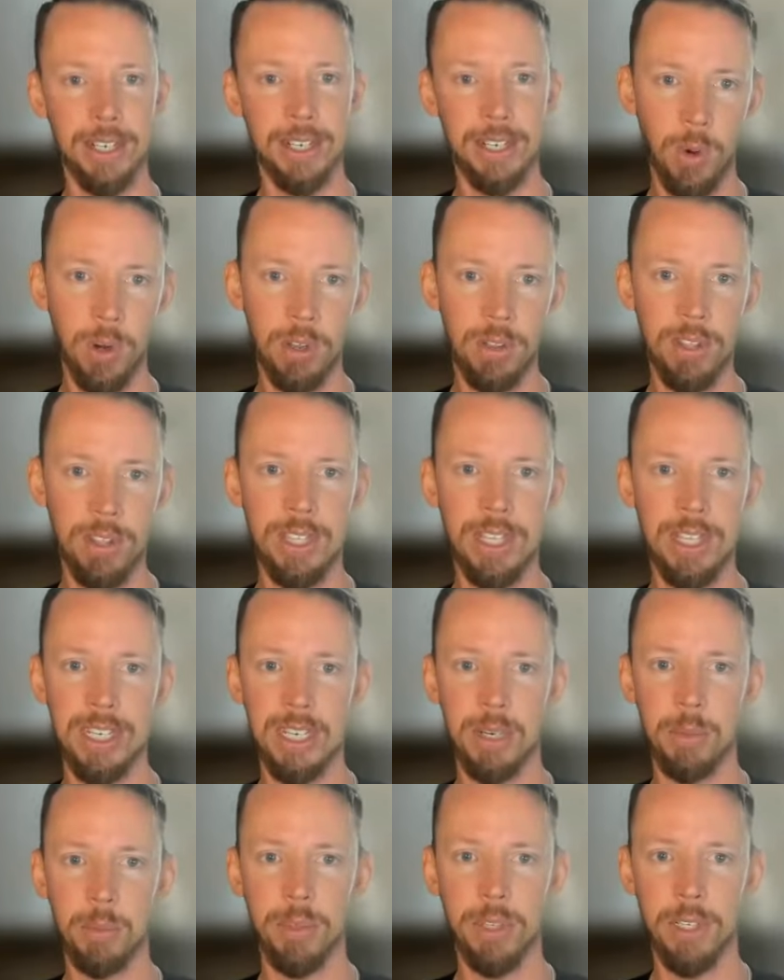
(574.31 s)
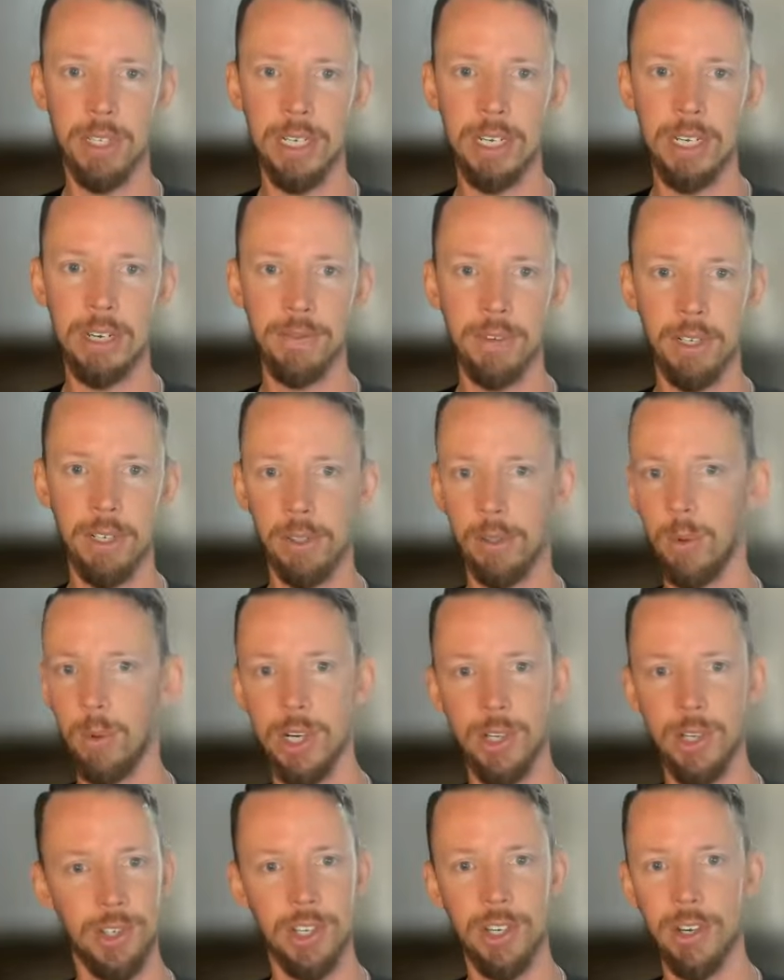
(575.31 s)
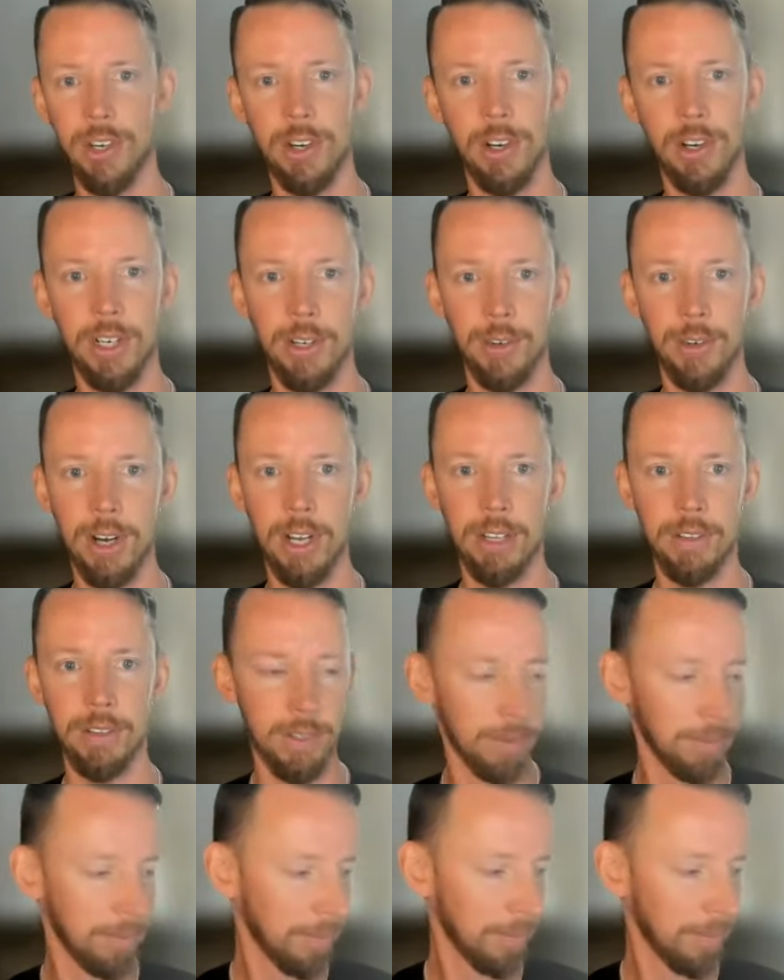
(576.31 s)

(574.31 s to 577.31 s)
Or do you think that's a completely different question or irrelevant?